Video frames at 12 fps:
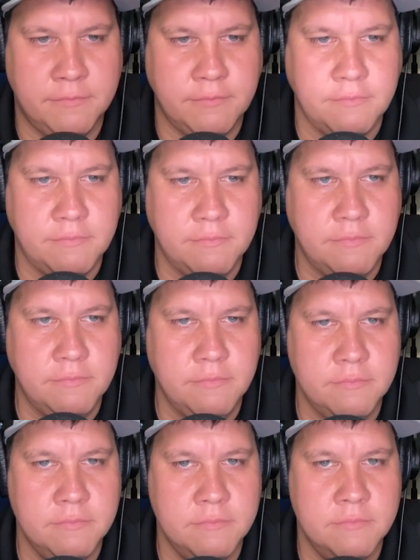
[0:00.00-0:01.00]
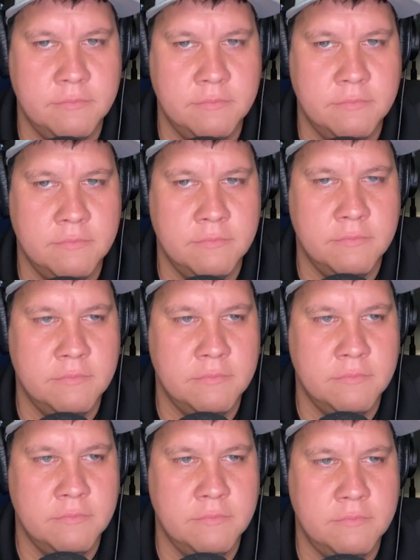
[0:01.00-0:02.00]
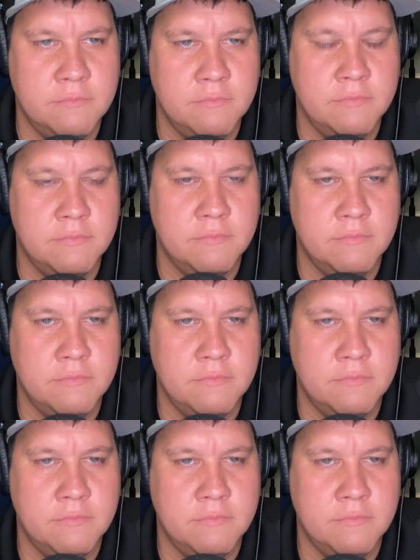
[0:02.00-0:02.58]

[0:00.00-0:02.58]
(silent)